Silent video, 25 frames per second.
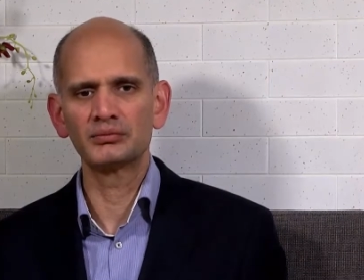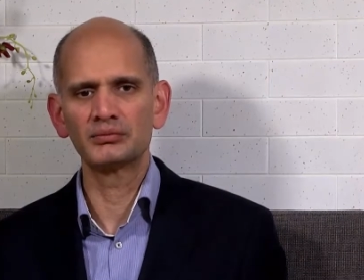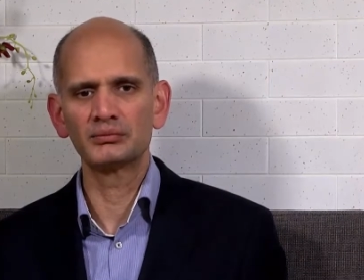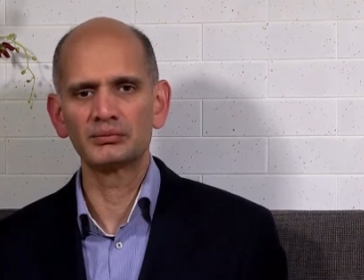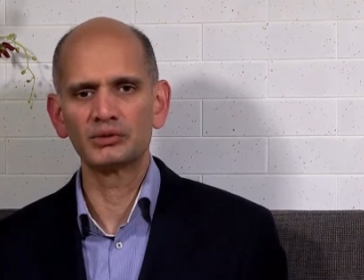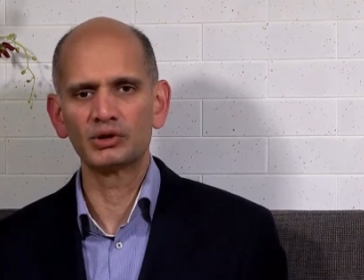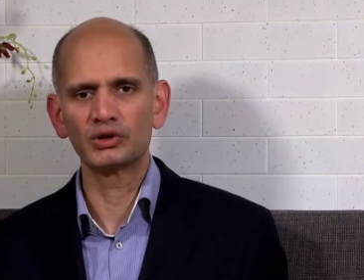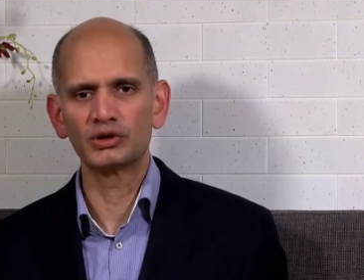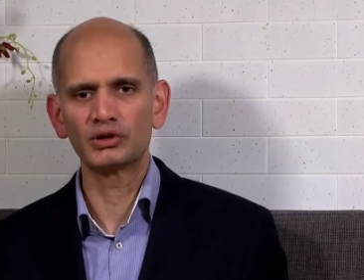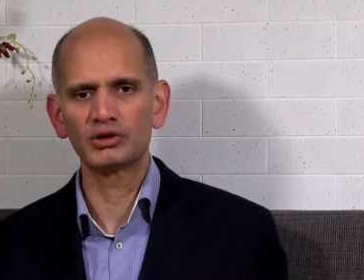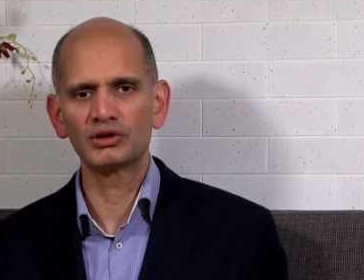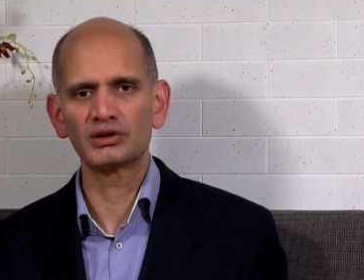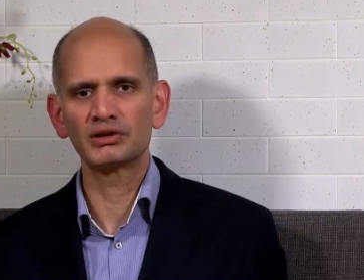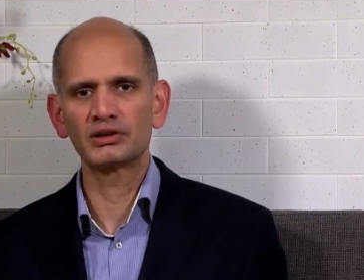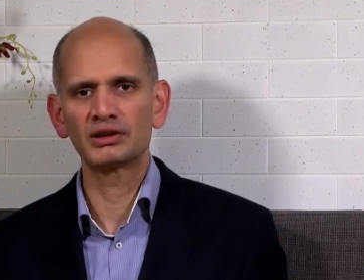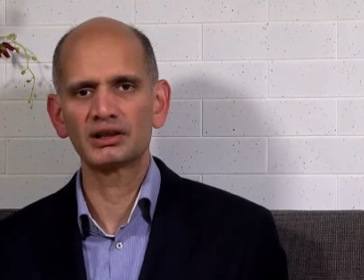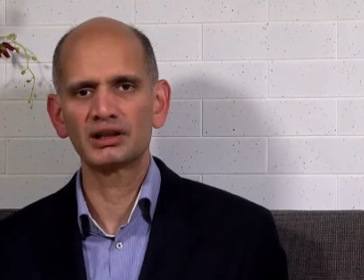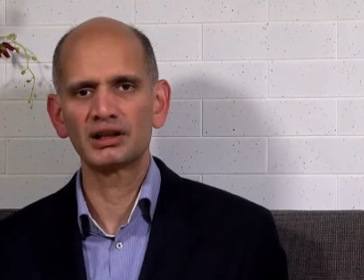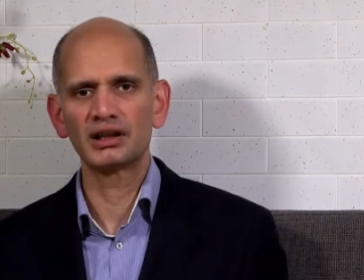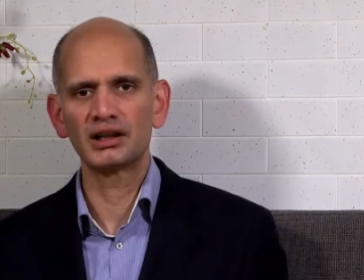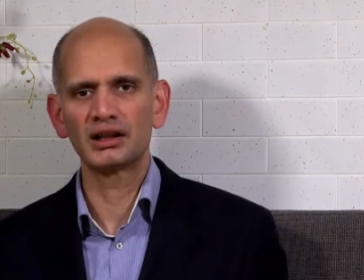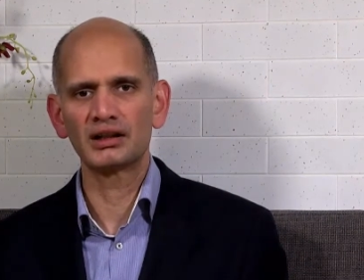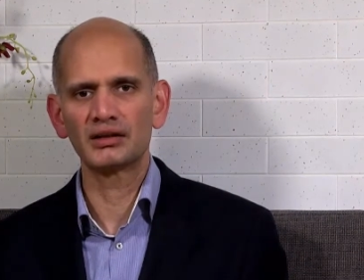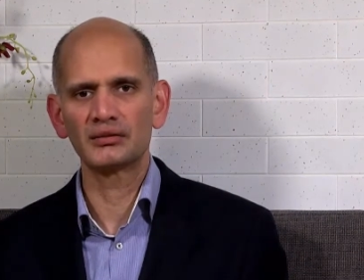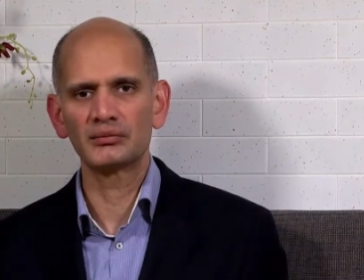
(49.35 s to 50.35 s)
more
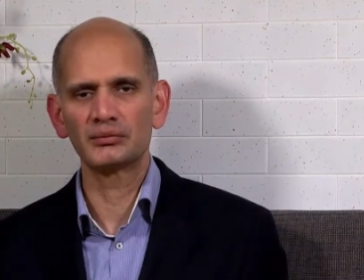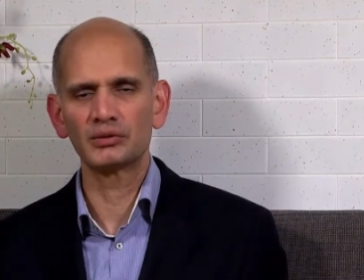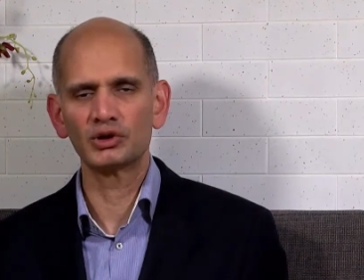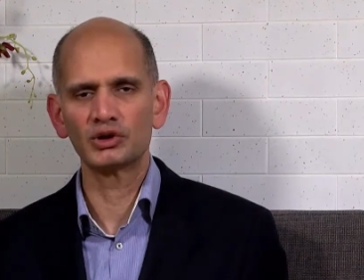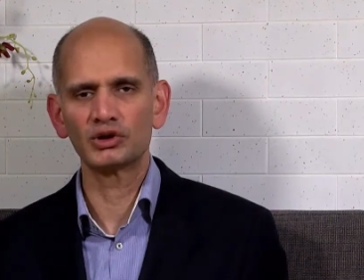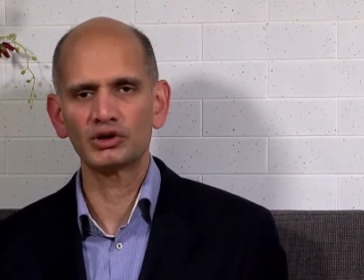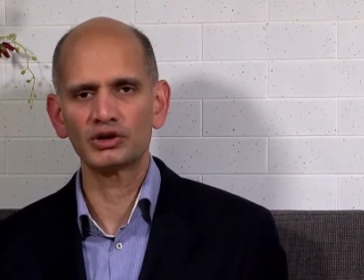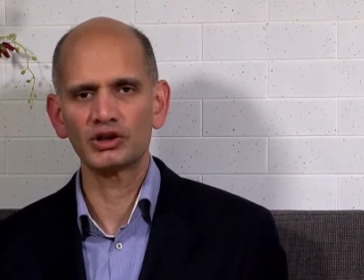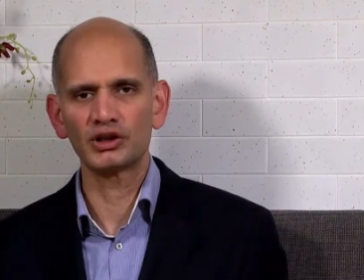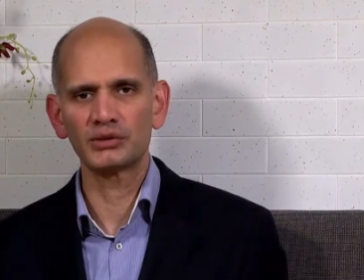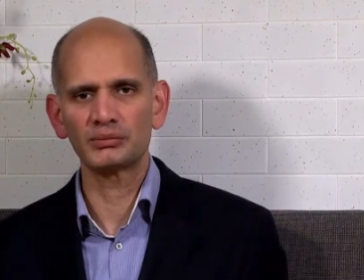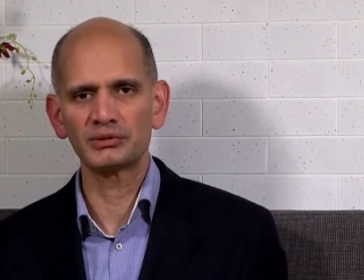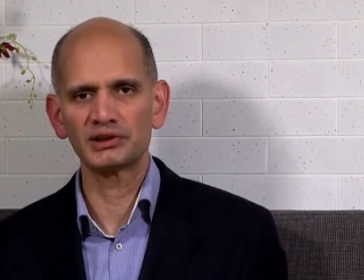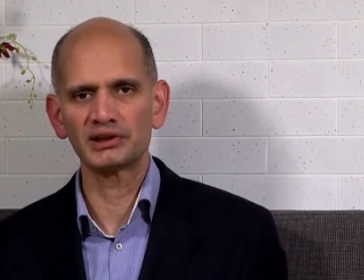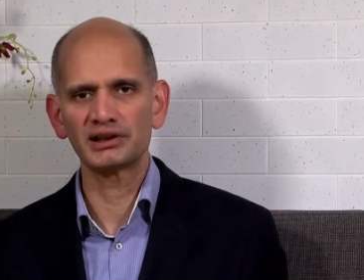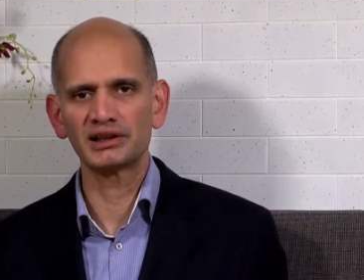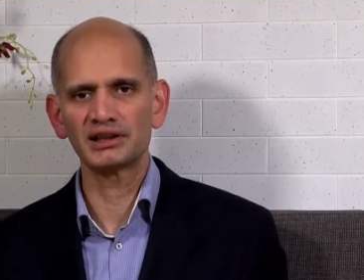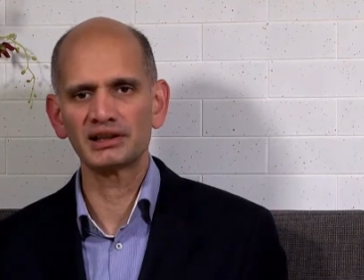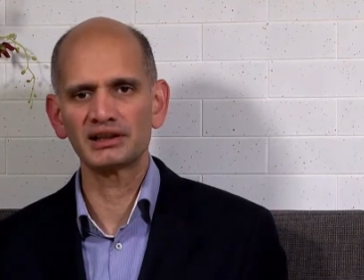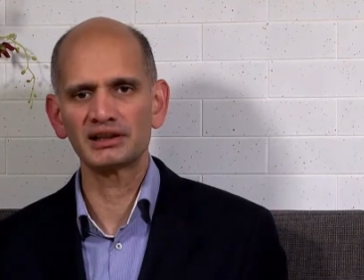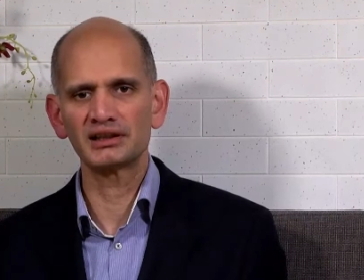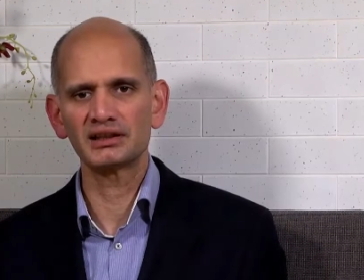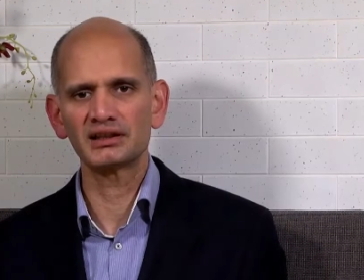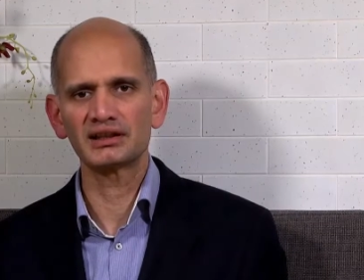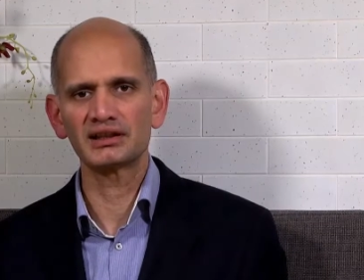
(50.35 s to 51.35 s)

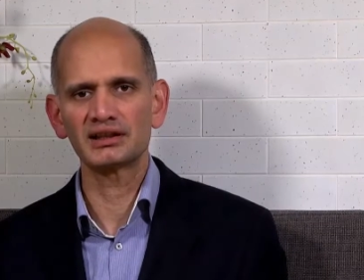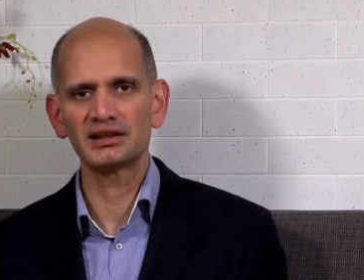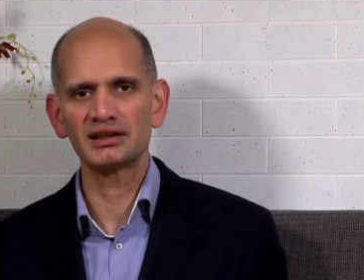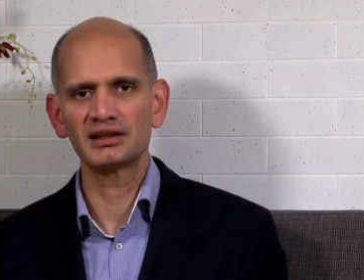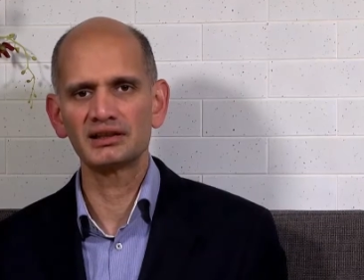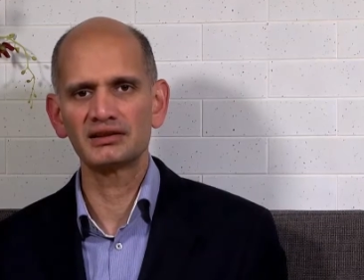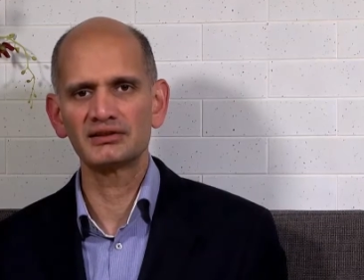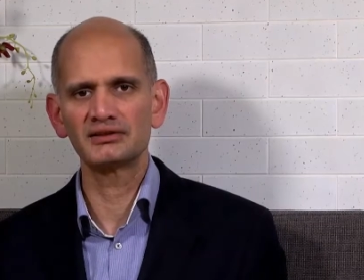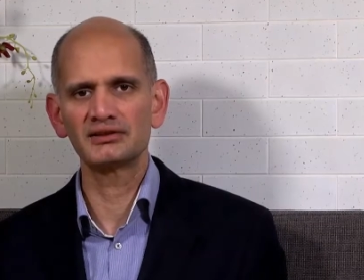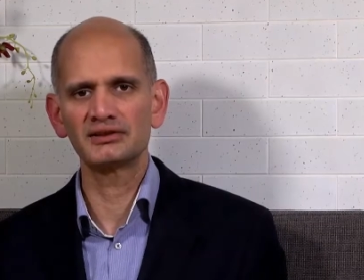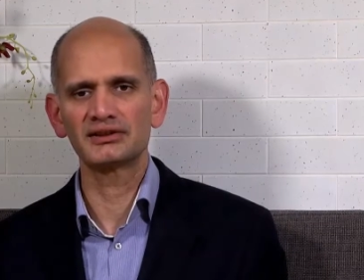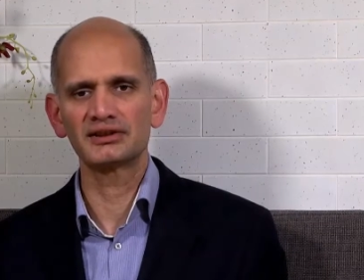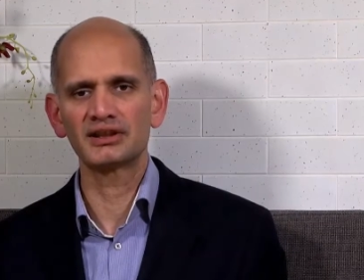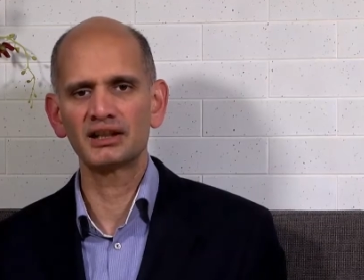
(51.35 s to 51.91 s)
commonly is